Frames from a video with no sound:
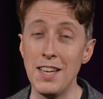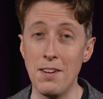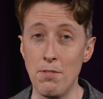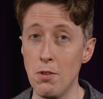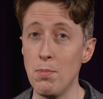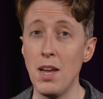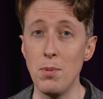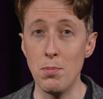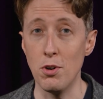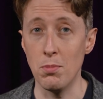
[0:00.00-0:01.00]
if they're
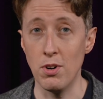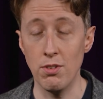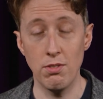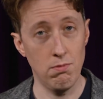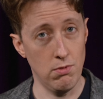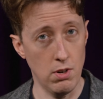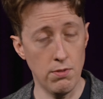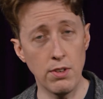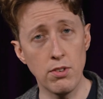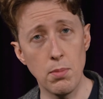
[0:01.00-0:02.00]
baby boomers, no
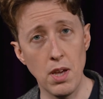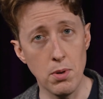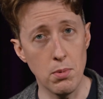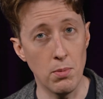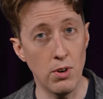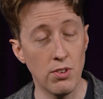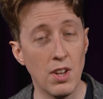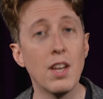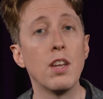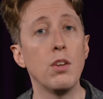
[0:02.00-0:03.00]
offense to baby boomers,
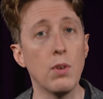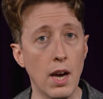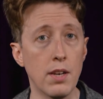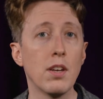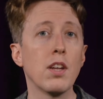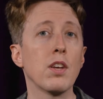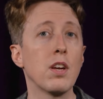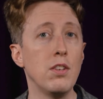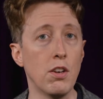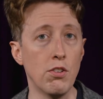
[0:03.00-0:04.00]
you get the
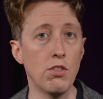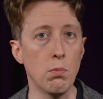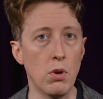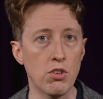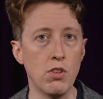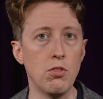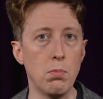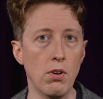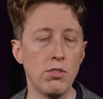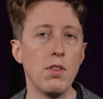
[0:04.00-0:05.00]
conditions in which
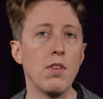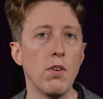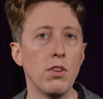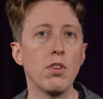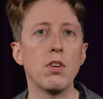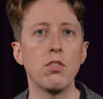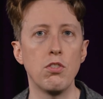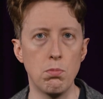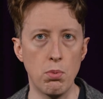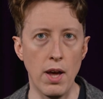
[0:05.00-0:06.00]
conspiracy theories
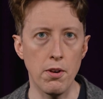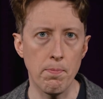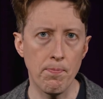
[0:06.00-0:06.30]
spread.